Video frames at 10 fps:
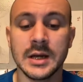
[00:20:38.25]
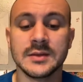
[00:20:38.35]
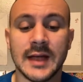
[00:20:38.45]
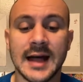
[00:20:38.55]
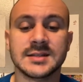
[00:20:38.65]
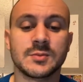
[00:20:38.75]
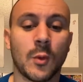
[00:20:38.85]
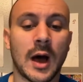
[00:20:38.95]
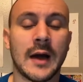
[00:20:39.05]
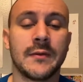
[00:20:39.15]
That's
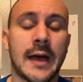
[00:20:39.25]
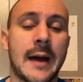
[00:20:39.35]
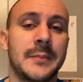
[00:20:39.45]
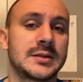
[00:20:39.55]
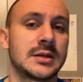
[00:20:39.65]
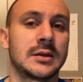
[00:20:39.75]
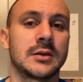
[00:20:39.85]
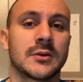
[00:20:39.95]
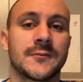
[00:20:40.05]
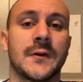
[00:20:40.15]
why that
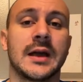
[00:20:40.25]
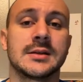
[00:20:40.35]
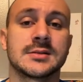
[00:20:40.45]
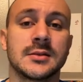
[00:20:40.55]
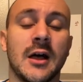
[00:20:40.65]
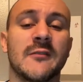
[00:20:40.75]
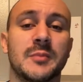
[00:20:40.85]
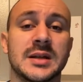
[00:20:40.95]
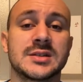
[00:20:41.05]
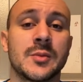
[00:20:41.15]
particular fight is loved by
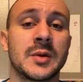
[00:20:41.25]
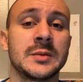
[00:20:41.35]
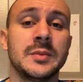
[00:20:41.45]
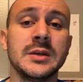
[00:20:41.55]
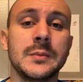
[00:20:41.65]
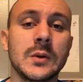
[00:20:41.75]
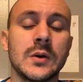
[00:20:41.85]
so many people.